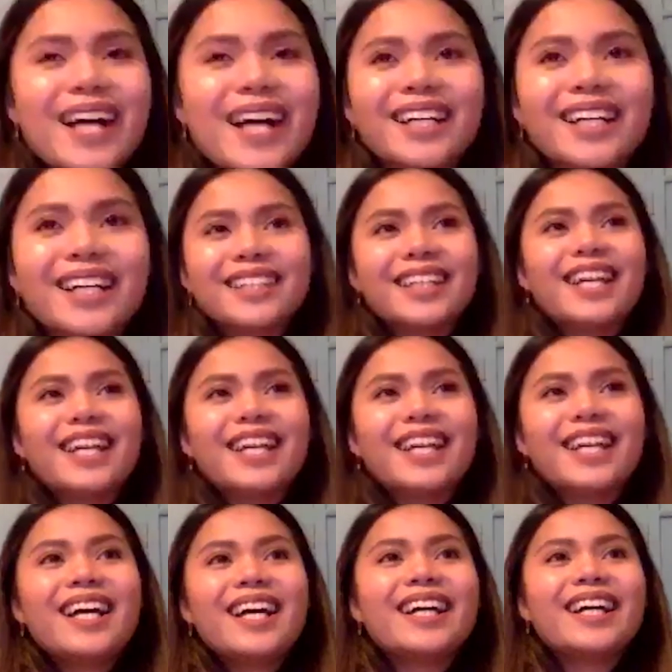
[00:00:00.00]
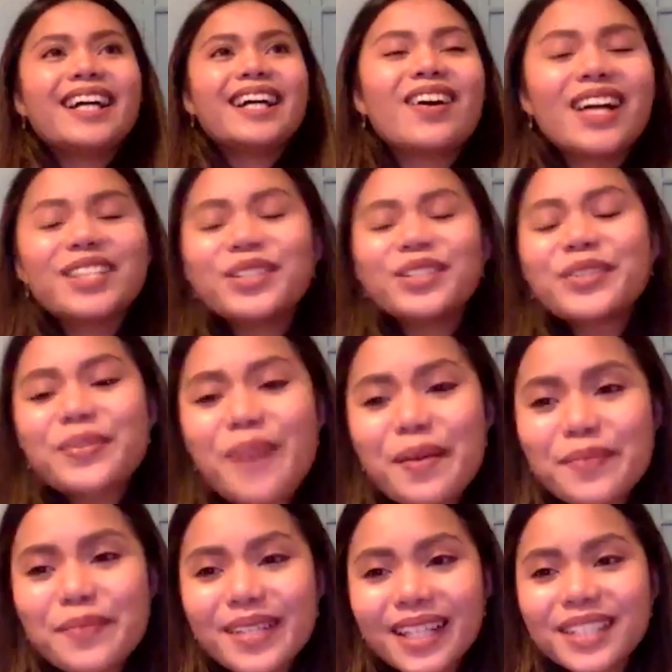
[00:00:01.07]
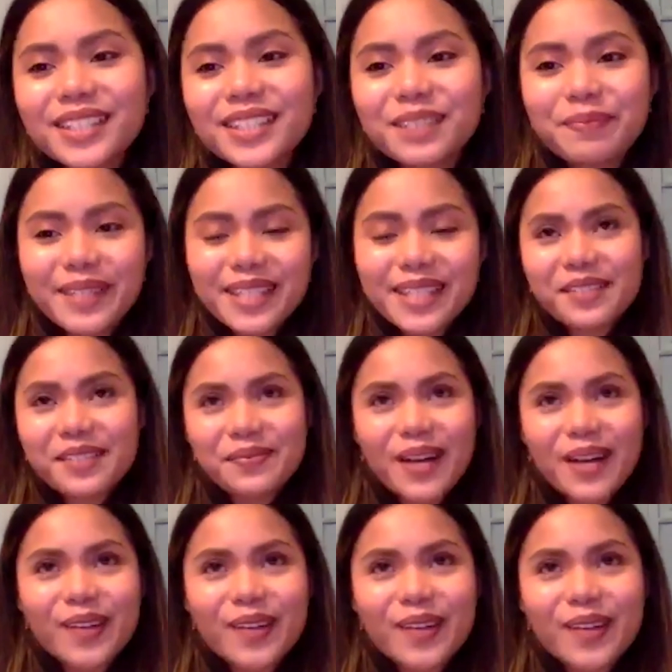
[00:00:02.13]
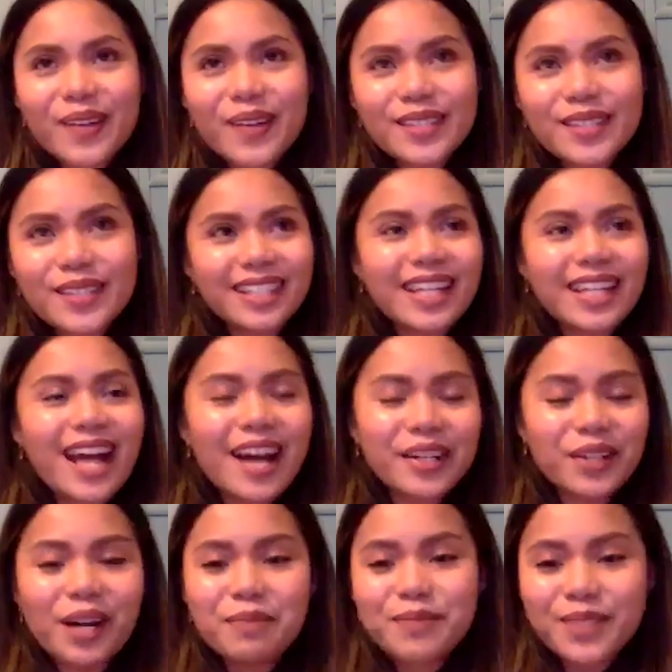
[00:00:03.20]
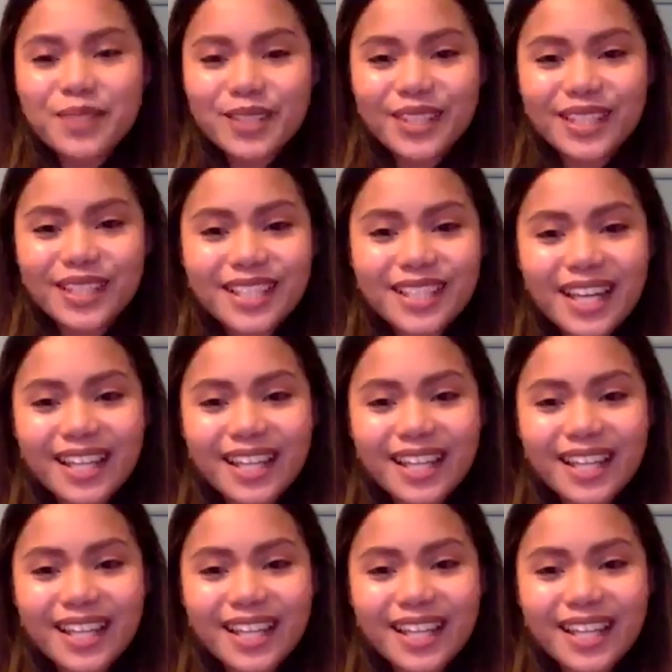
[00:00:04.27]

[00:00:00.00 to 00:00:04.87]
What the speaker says: and I do remember like speaking about it in like Higher Options